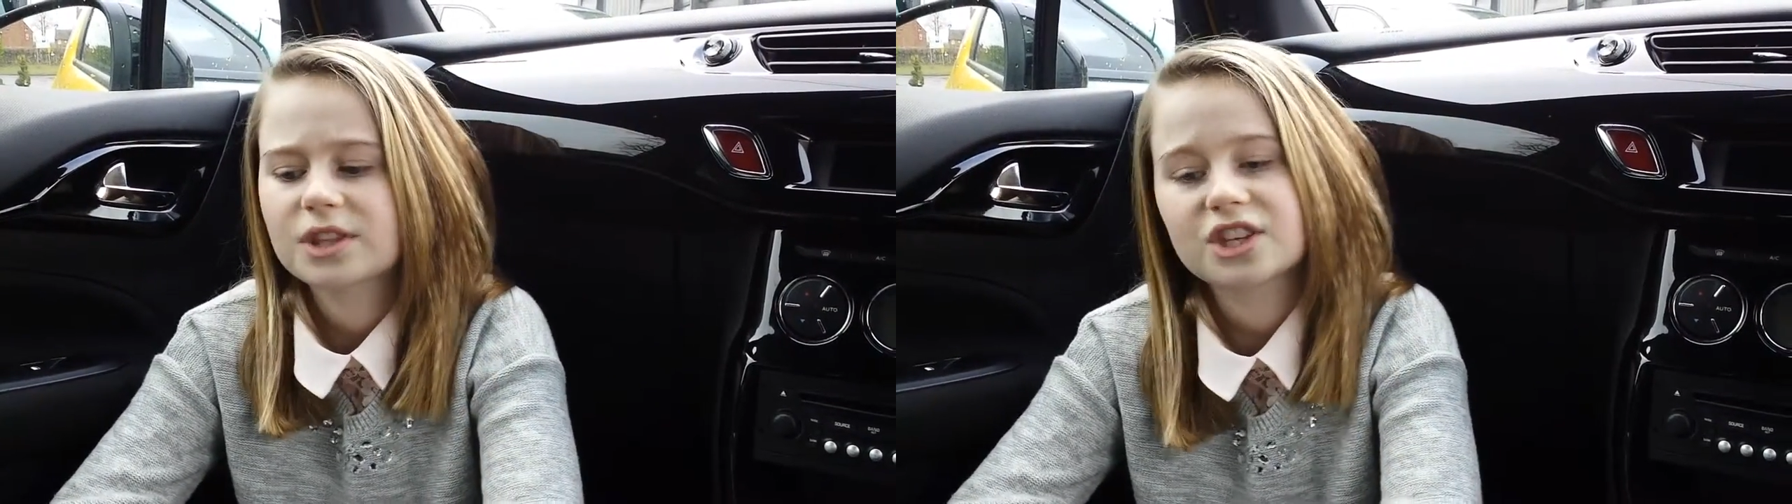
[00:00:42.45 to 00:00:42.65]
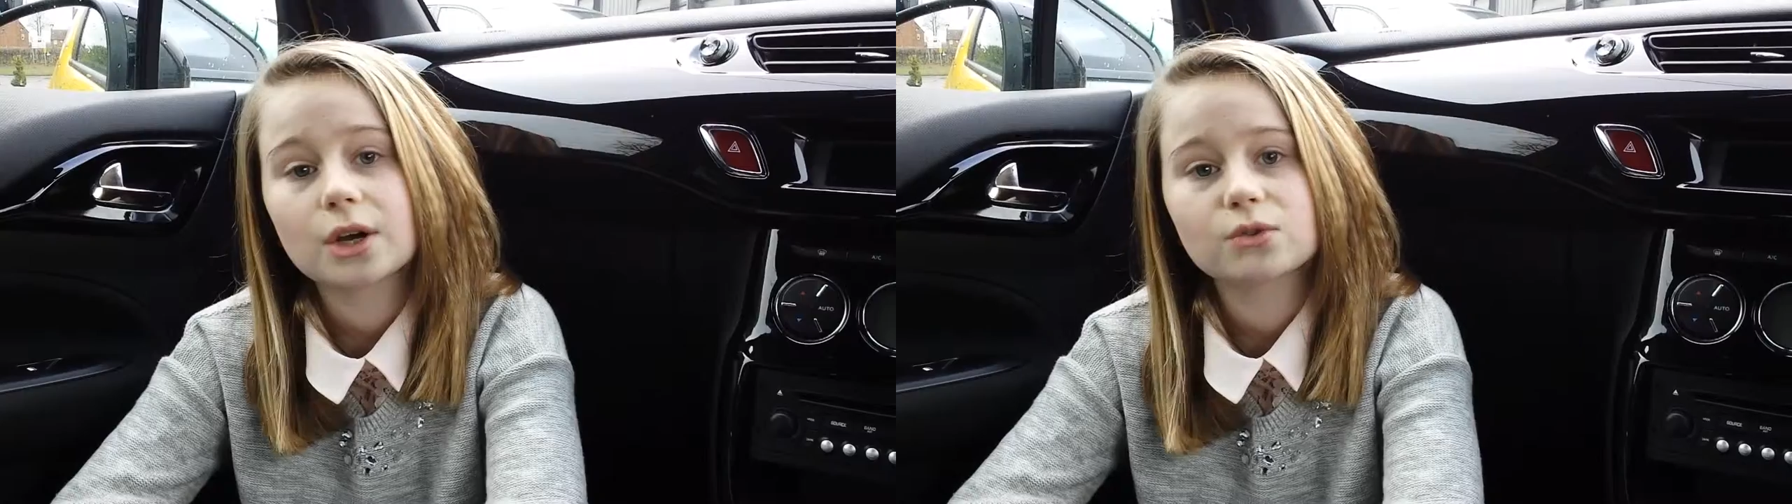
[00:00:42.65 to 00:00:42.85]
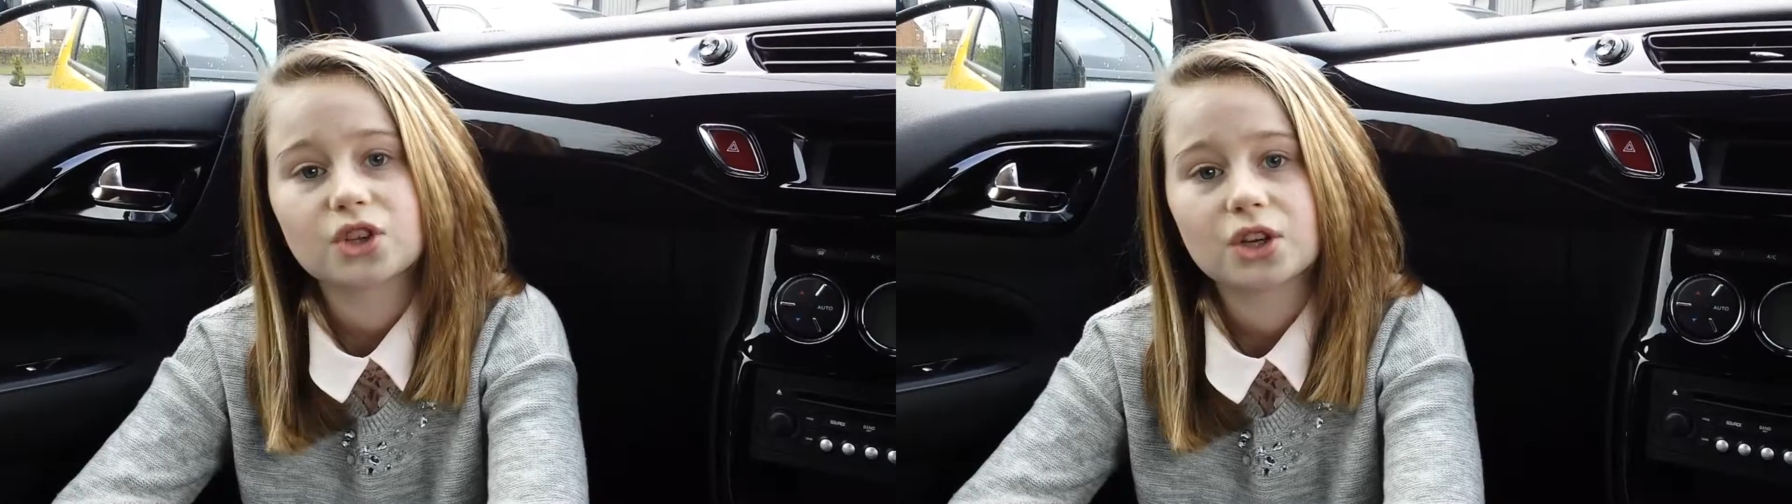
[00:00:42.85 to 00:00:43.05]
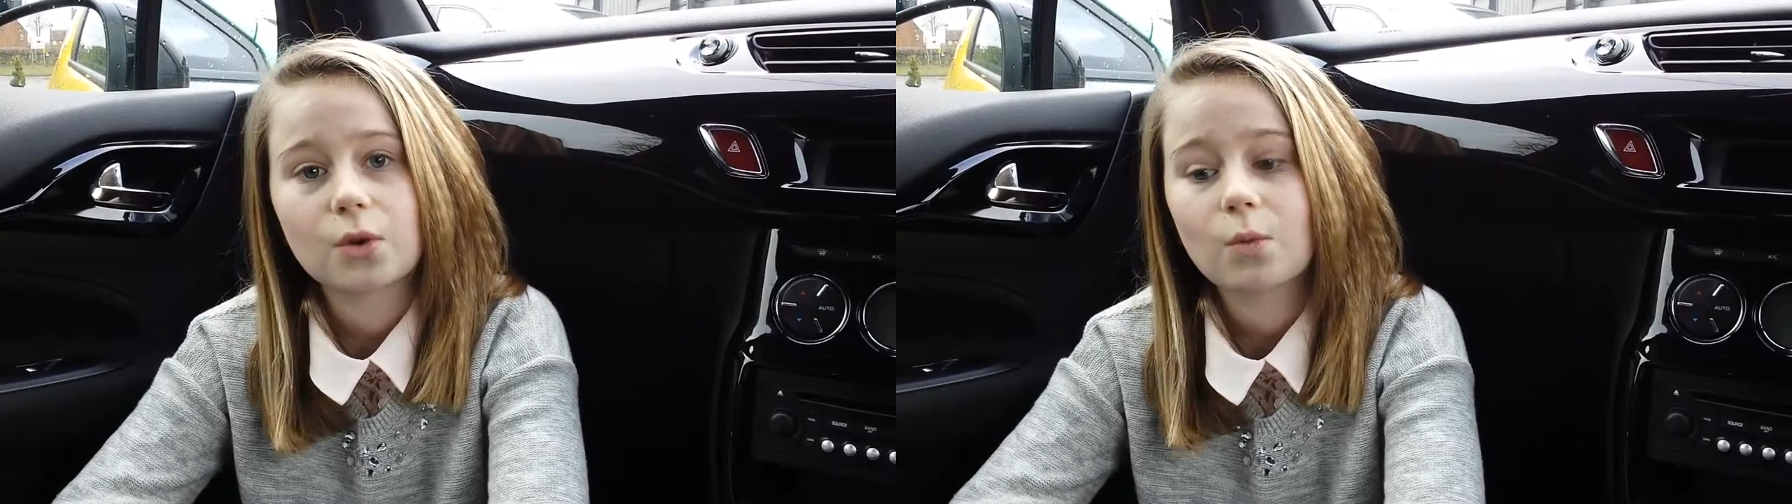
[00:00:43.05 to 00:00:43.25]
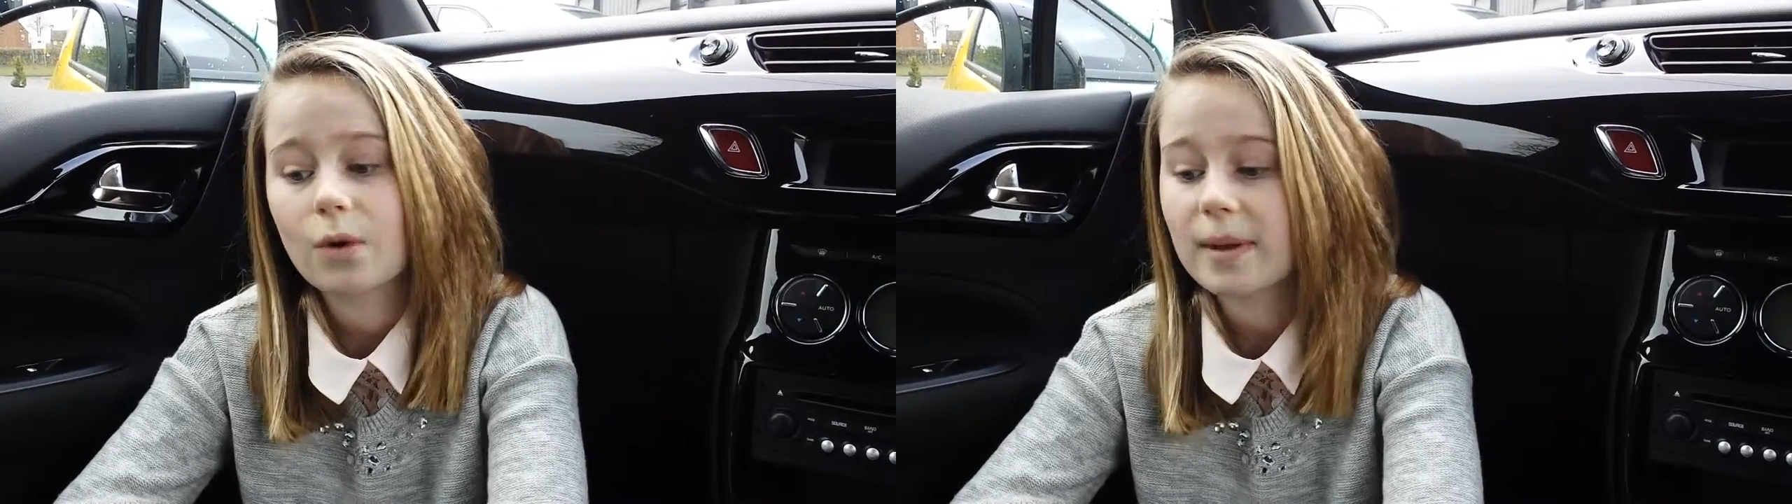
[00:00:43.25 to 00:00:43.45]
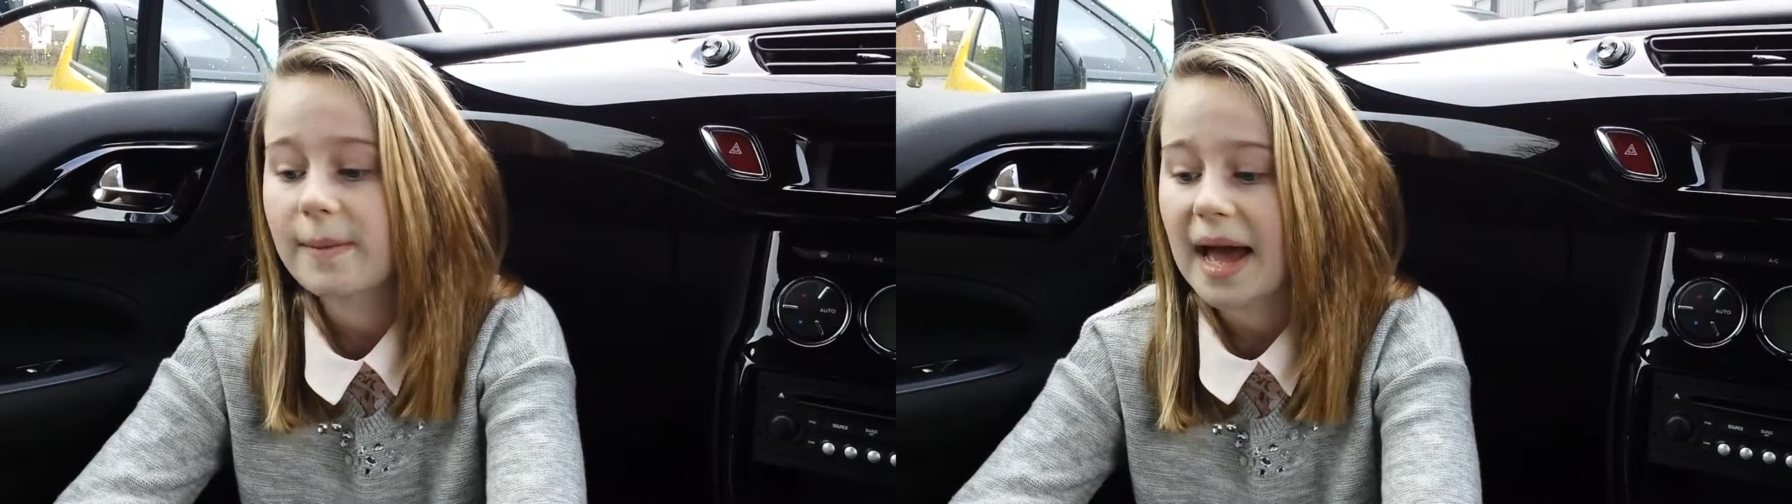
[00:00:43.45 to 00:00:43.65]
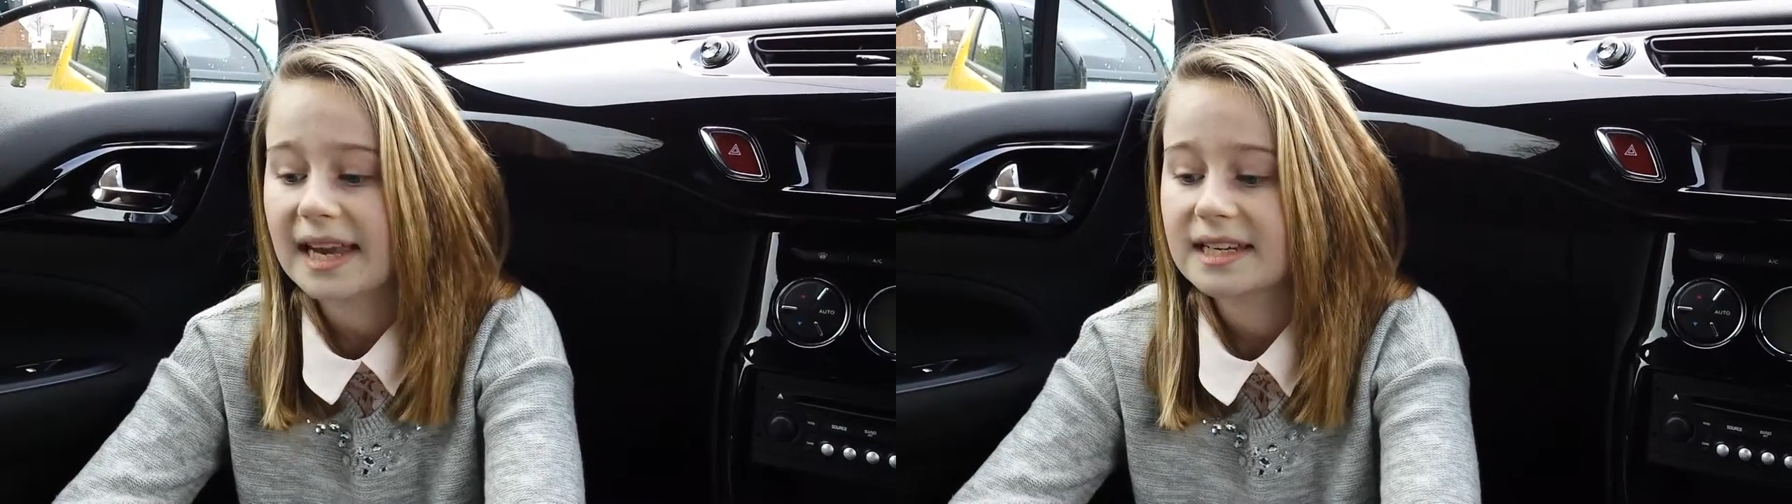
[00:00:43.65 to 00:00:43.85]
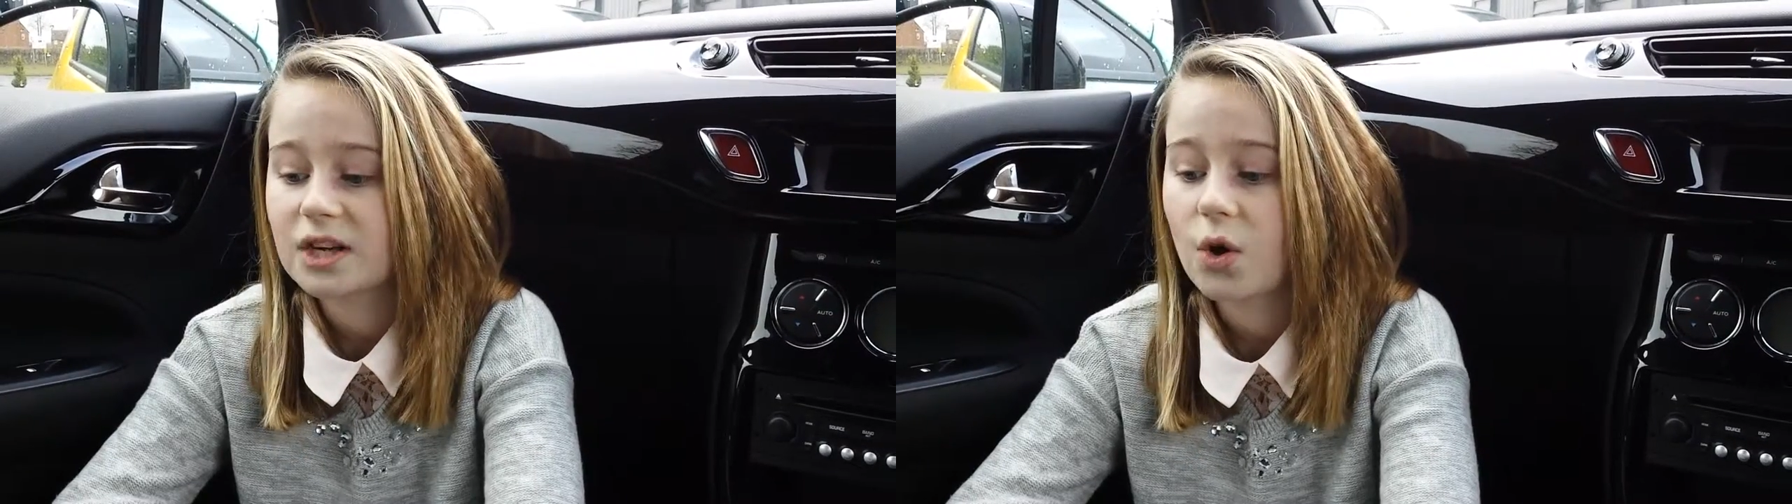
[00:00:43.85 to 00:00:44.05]
children will be
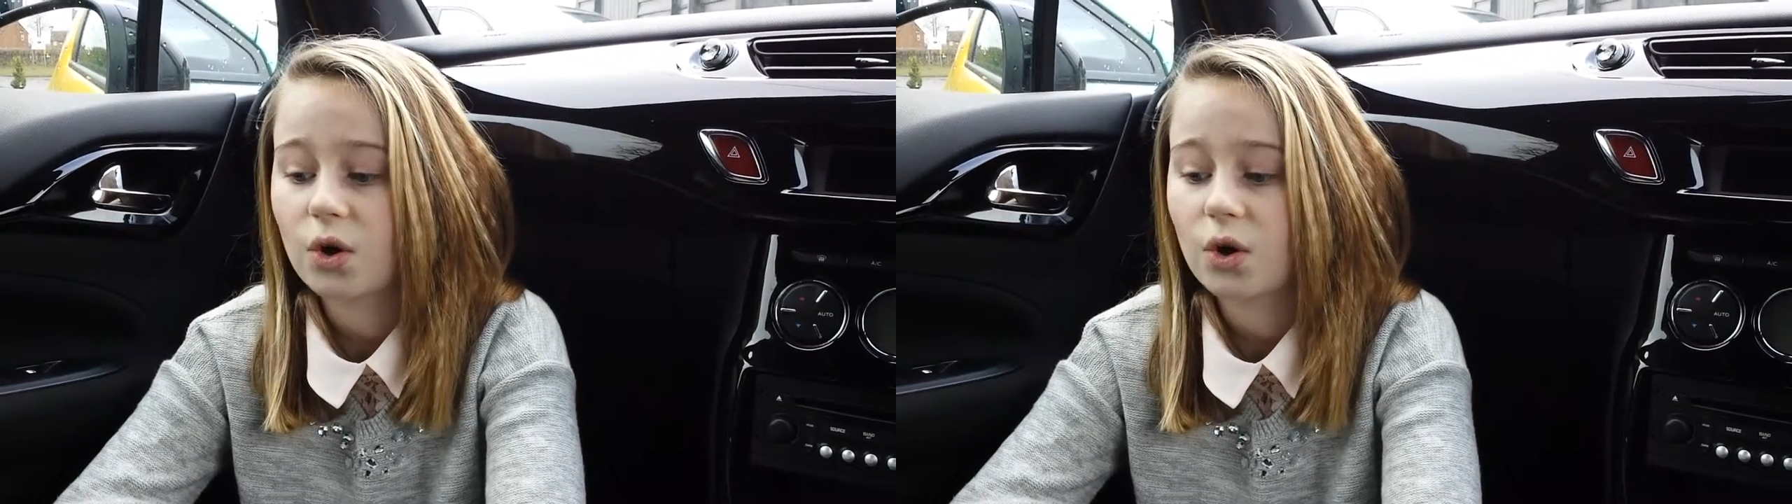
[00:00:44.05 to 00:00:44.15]
banned